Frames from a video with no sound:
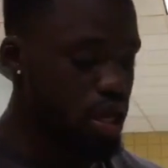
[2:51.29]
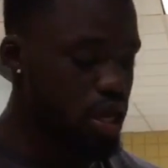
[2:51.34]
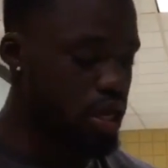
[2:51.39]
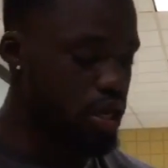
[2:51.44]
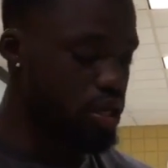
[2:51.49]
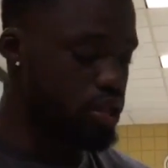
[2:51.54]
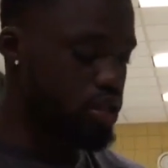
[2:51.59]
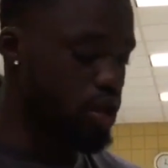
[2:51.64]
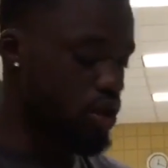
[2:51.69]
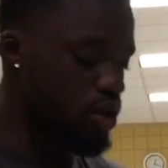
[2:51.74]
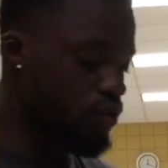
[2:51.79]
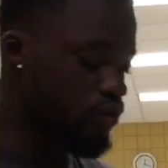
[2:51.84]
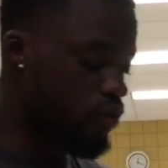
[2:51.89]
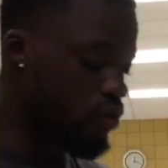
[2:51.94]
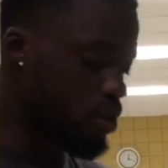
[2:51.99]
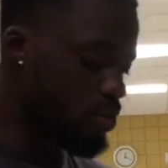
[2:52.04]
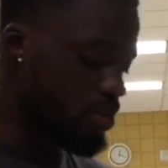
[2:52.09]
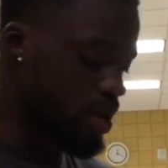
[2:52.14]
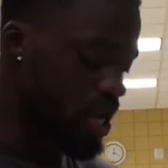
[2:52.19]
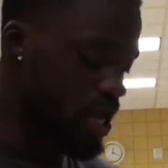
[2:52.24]
And the third
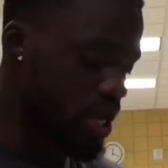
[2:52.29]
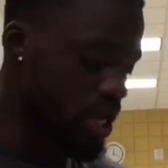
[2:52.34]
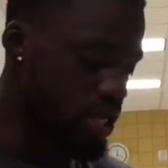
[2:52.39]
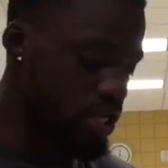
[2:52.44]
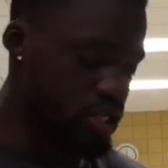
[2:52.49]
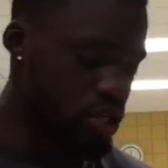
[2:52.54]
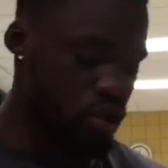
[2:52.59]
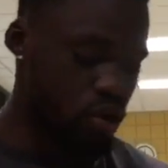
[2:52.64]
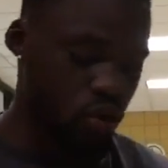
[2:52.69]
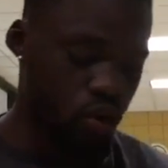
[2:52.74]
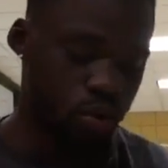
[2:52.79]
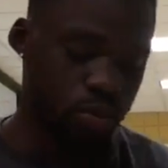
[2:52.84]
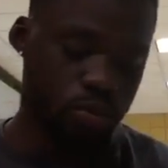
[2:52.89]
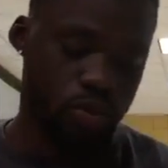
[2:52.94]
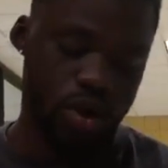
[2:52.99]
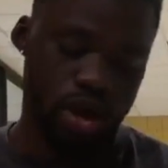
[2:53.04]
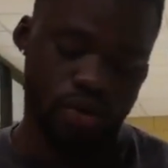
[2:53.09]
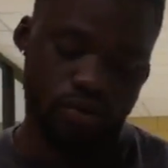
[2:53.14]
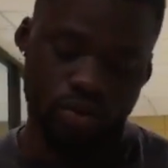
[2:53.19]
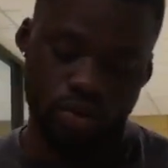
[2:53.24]
format is a
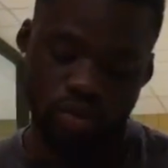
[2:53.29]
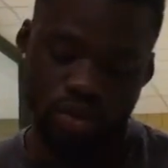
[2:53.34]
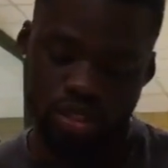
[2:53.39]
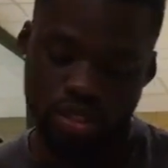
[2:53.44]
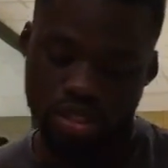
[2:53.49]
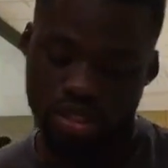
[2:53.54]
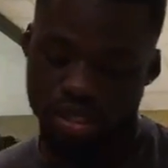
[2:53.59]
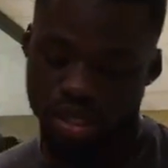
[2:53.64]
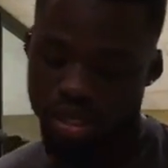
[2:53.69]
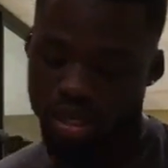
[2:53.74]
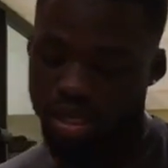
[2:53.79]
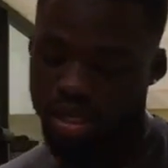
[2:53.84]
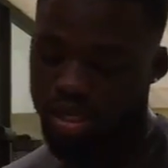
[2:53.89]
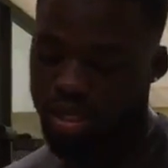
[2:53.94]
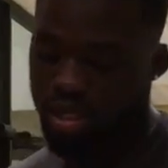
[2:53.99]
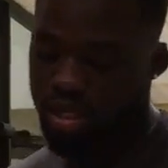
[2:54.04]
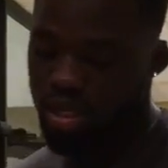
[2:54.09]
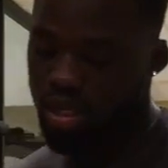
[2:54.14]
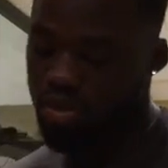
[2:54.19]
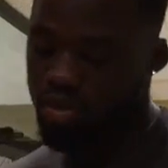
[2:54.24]
group waiver, which
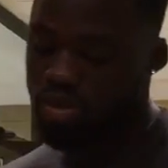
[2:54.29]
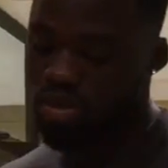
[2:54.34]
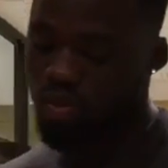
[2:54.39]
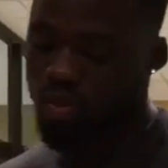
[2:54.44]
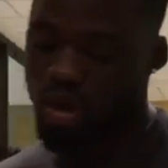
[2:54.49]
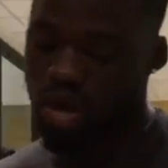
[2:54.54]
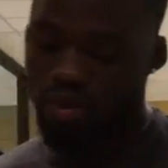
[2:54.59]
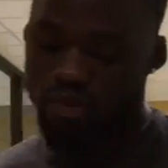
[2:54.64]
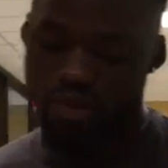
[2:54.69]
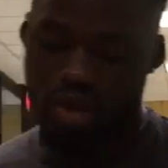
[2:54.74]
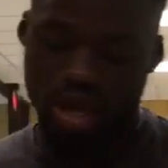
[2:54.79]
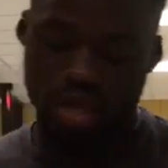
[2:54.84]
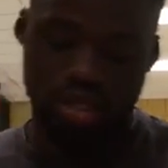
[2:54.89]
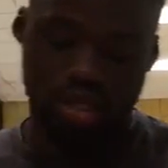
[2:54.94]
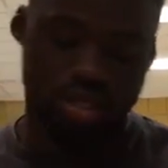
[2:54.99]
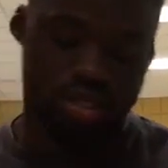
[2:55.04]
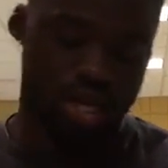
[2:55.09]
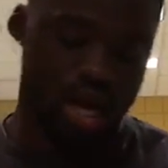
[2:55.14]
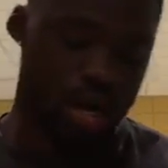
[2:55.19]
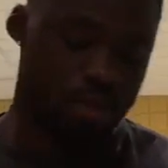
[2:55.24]
generally includes a waiver at
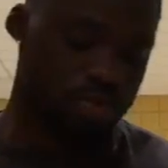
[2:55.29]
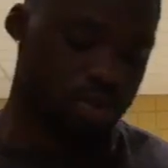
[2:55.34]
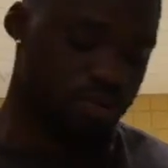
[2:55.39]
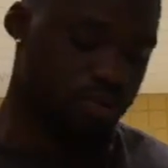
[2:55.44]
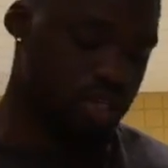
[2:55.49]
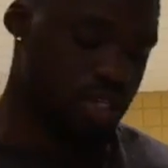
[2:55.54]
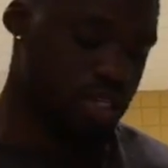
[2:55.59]
the top of